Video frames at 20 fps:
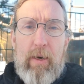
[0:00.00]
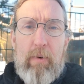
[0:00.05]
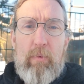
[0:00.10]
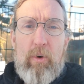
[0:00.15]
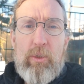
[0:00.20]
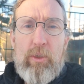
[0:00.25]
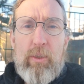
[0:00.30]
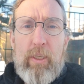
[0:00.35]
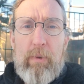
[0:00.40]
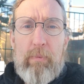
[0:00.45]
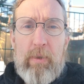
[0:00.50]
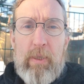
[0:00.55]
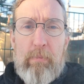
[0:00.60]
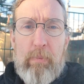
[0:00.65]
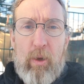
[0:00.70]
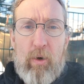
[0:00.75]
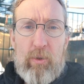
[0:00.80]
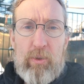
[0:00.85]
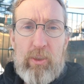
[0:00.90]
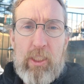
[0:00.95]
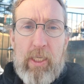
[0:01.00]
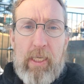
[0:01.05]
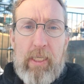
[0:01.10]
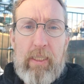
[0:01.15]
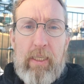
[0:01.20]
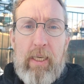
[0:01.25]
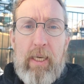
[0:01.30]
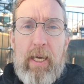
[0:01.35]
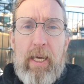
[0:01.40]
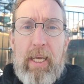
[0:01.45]
What you get with a
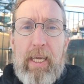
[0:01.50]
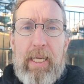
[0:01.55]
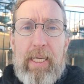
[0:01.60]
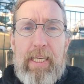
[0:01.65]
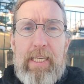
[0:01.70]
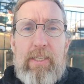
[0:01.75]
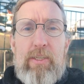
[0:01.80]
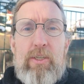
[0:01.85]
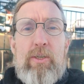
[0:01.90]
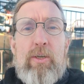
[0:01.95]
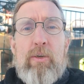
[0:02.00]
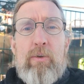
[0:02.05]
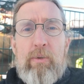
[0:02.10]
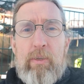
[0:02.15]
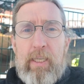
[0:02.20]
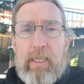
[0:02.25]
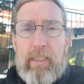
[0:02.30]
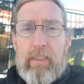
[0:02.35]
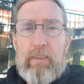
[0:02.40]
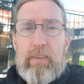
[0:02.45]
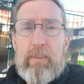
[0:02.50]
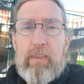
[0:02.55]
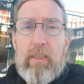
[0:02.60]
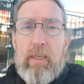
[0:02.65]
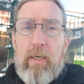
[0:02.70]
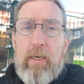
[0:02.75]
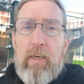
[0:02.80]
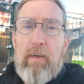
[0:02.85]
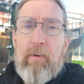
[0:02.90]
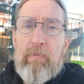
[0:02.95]
blockchain is two things.
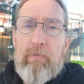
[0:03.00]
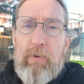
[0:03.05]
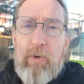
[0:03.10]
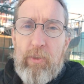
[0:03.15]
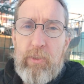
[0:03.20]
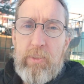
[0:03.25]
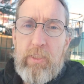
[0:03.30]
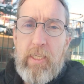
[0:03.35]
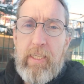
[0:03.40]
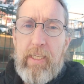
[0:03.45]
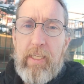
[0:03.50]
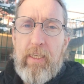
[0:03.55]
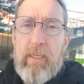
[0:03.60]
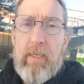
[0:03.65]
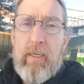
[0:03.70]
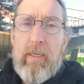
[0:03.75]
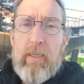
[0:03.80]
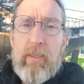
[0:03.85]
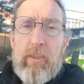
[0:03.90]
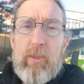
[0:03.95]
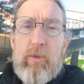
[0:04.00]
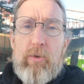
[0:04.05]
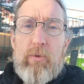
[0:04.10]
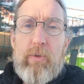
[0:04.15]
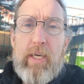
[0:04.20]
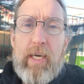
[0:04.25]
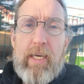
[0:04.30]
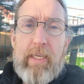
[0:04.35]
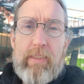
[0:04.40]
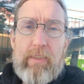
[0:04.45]
Firstly, you
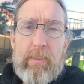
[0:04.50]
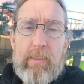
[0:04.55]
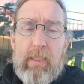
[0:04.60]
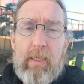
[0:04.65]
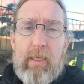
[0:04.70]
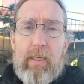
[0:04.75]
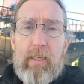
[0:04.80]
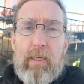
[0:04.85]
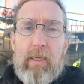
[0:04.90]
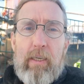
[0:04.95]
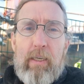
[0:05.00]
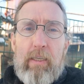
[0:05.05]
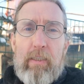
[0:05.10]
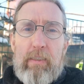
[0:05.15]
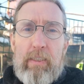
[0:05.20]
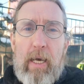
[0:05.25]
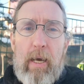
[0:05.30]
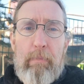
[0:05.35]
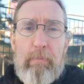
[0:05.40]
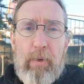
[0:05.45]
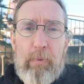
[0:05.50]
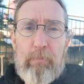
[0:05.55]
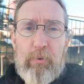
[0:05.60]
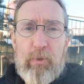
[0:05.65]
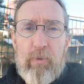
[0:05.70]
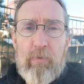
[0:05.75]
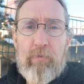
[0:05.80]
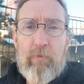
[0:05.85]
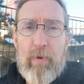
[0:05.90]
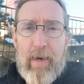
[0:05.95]
get a
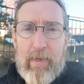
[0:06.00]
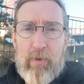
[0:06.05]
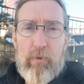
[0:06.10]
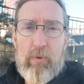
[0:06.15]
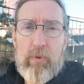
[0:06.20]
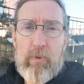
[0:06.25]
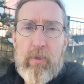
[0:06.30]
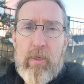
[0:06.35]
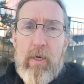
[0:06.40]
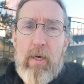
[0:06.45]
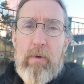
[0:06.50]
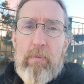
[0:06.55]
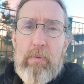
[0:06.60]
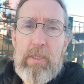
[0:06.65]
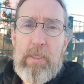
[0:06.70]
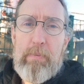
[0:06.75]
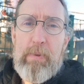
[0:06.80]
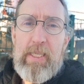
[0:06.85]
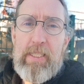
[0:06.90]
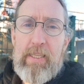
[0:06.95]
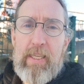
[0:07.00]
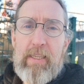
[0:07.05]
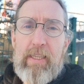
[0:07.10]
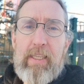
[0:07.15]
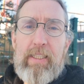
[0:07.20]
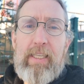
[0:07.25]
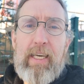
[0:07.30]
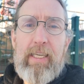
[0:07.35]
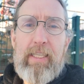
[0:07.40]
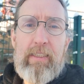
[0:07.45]
tamper-proof record, which means that
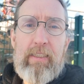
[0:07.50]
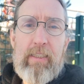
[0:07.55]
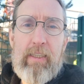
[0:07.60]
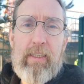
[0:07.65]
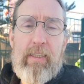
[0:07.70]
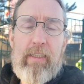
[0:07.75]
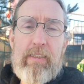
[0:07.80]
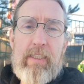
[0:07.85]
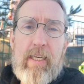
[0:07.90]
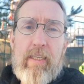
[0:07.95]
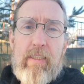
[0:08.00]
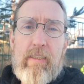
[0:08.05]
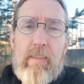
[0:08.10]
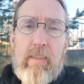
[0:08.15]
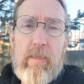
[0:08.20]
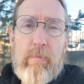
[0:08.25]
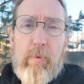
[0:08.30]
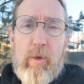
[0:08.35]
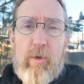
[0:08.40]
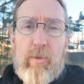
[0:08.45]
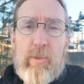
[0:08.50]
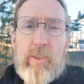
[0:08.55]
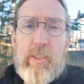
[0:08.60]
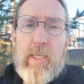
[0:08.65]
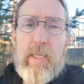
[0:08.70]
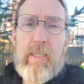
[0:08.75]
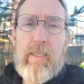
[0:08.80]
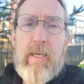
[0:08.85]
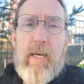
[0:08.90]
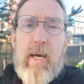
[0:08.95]
the data that is added to the
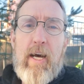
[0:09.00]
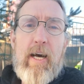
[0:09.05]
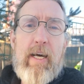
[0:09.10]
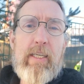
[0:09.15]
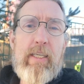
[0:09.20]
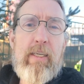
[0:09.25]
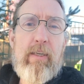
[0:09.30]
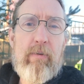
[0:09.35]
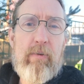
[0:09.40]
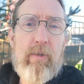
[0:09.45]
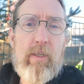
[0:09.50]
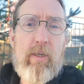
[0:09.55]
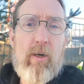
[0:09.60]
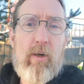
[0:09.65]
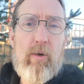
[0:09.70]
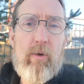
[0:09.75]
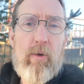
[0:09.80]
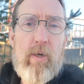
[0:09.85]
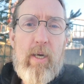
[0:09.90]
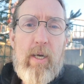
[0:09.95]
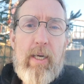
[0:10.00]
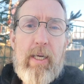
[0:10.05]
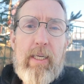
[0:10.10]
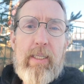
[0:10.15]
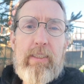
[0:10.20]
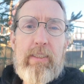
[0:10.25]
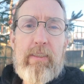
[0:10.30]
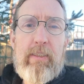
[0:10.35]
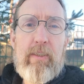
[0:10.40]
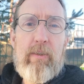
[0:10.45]
blockchain a year ago
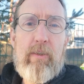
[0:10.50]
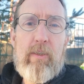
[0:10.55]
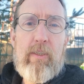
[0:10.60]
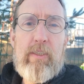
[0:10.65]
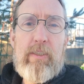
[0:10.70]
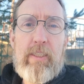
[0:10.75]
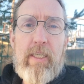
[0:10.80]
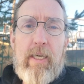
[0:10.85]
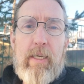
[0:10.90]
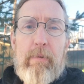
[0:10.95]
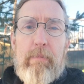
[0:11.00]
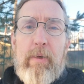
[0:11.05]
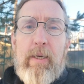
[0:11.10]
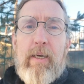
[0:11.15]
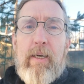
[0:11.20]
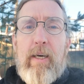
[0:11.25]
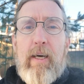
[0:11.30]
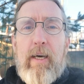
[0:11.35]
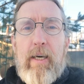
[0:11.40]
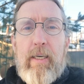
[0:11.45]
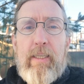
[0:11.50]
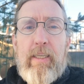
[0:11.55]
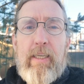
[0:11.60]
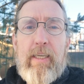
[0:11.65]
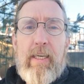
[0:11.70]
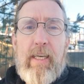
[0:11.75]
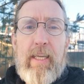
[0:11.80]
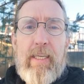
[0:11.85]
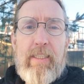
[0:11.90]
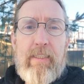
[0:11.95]
is still the same a
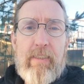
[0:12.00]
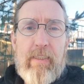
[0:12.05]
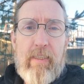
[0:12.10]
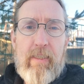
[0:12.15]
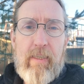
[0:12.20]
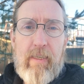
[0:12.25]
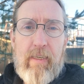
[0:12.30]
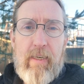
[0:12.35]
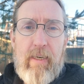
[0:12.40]
year later.